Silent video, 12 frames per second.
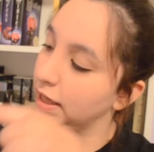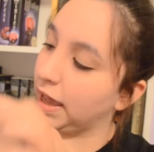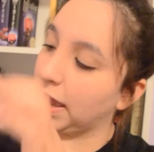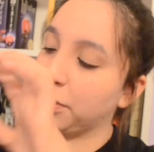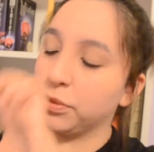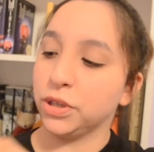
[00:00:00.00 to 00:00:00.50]

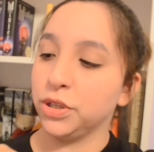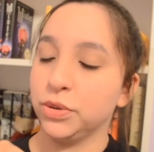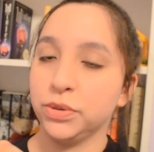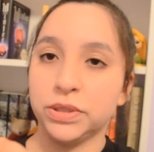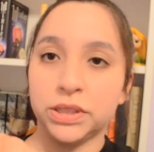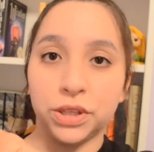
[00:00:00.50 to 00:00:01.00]
I would
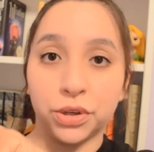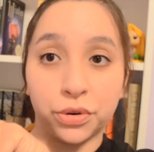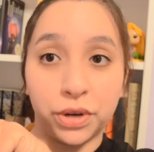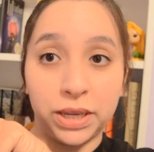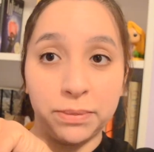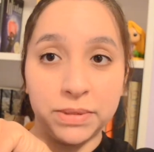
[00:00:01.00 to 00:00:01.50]
use the
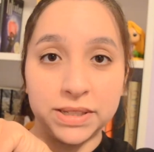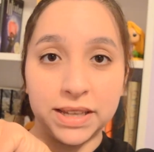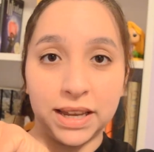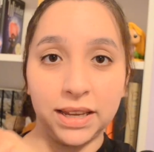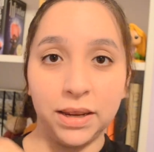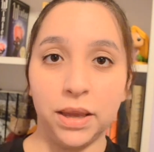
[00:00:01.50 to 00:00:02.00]
cream
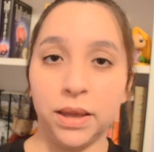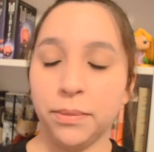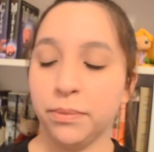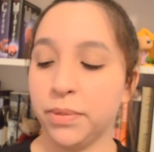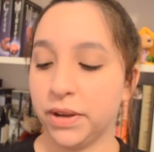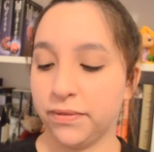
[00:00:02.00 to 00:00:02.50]

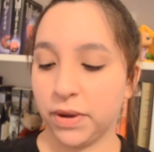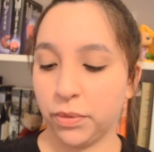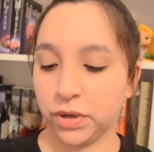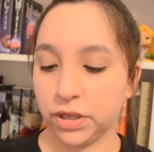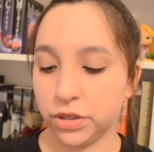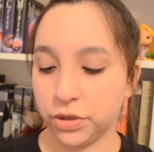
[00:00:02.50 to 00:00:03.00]
side. But if I
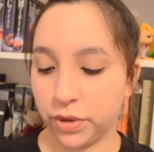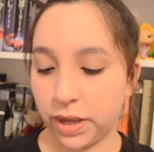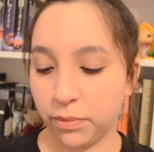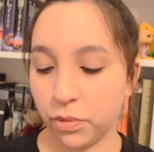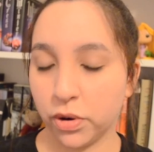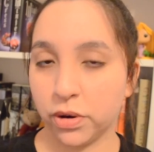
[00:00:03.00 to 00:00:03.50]
want to do
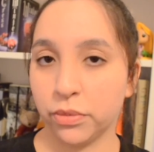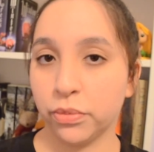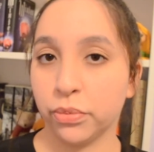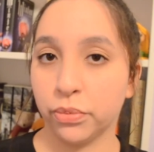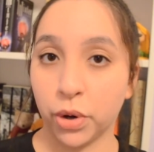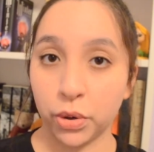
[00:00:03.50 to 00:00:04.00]
a more
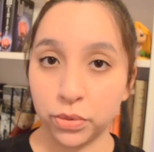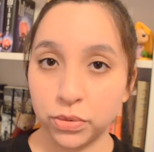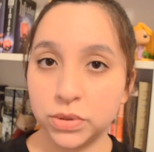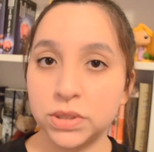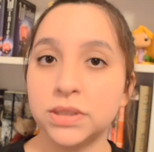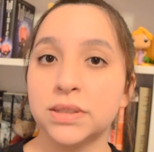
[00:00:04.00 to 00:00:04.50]

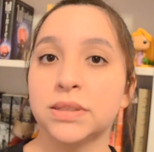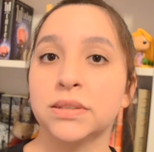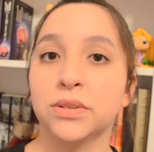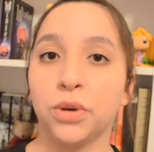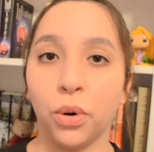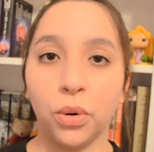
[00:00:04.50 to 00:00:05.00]
rose
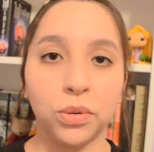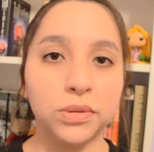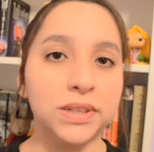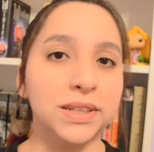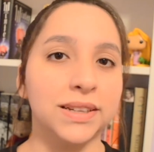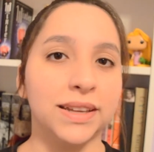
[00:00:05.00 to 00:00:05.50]

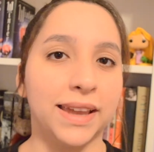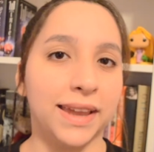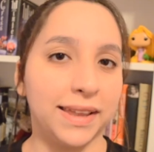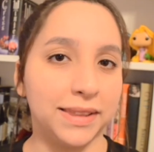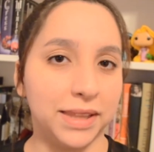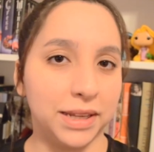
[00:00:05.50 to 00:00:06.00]
gold
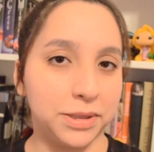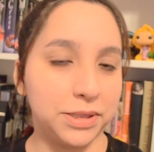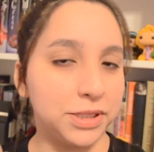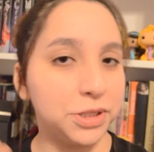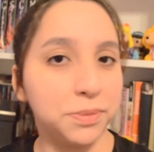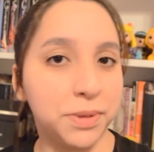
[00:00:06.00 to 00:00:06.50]
and like
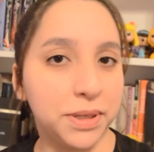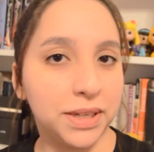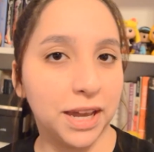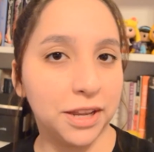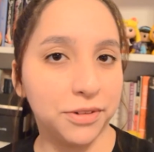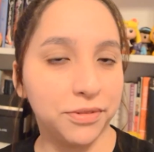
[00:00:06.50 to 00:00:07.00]
still be
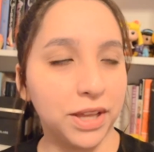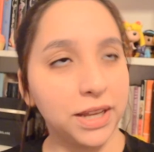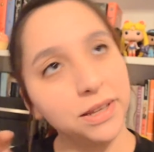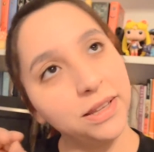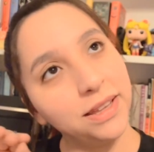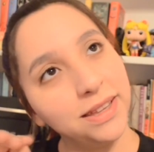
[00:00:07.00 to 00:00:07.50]
kind of
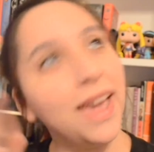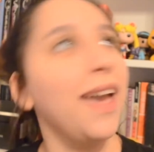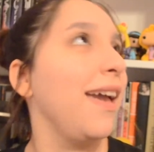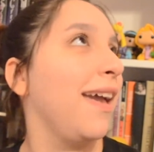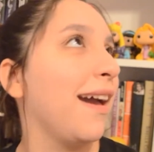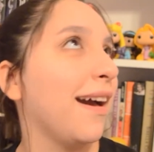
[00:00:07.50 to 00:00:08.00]
like,
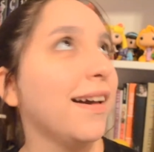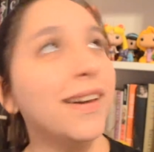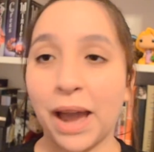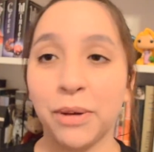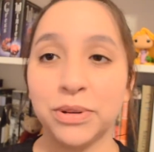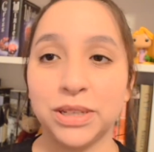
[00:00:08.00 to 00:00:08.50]
yeah,
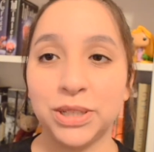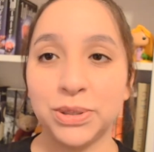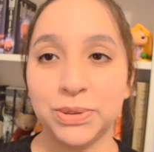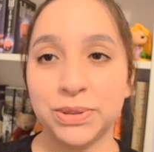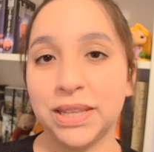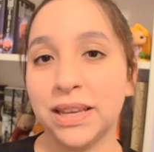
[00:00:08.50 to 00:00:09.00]
I would
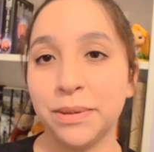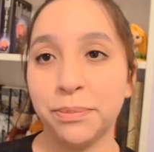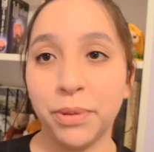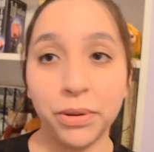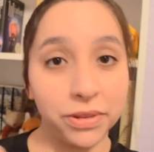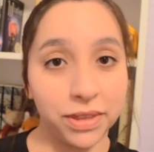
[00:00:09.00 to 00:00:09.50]
use
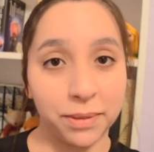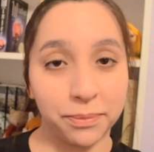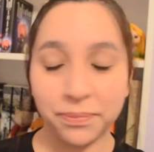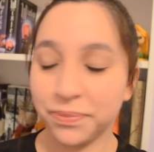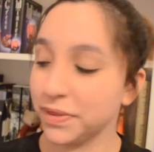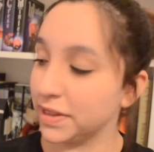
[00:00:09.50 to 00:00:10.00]
both of
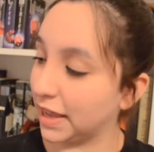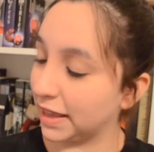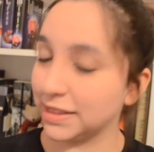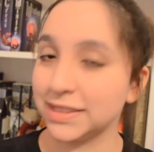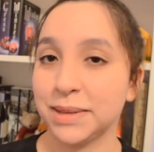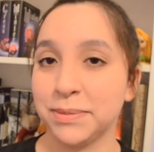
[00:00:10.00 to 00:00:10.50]
them
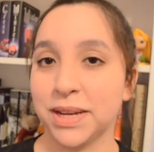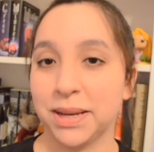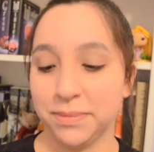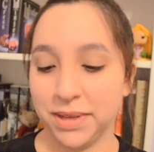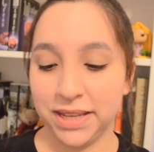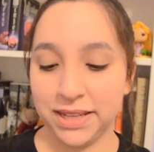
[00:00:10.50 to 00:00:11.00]
at the same
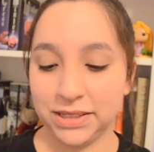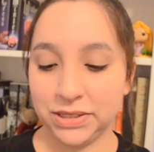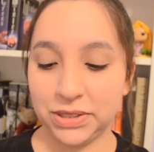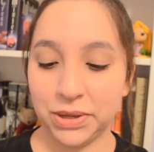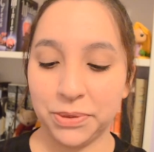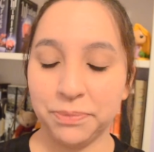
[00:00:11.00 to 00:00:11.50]

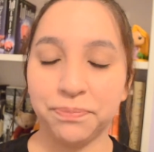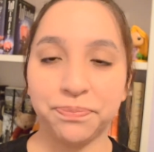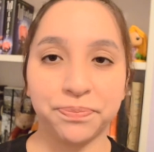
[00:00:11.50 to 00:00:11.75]
time. So